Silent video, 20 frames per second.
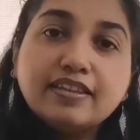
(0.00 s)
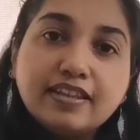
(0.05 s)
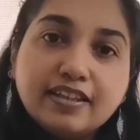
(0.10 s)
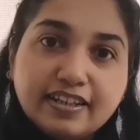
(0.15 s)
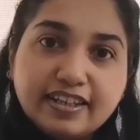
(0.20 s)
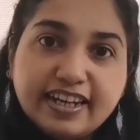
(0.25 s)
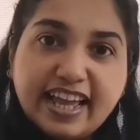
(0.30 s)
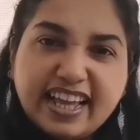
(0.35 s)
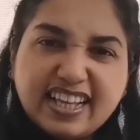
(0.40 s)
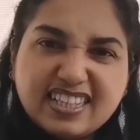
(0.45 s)
The
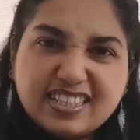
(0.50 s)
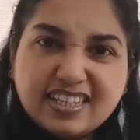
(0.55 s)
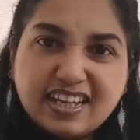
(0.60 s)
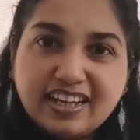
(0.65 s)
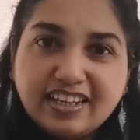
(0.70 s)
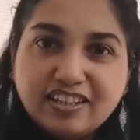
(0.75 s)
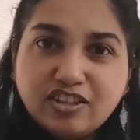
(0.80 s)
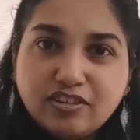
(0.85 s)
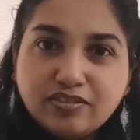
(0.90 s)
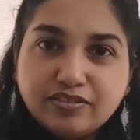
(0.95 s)
next
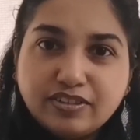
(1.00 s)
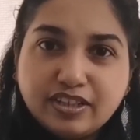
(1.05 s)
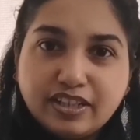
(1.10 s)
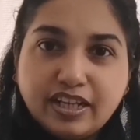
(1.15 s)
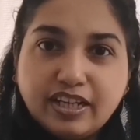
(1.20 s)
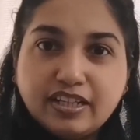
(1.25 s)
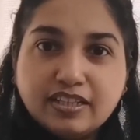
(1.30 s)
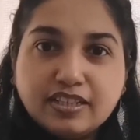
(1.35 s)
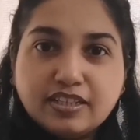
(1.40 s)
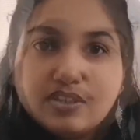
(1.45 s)
kind of
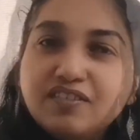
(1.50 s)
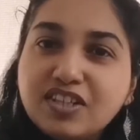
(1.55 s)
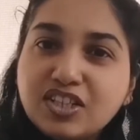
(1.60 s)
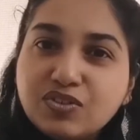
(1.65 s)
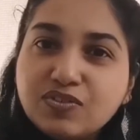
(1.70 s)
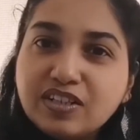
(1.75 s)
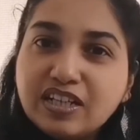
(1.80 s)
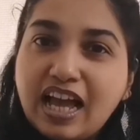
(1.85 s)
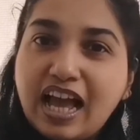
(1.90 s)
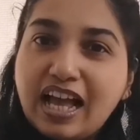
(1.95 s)
taste which will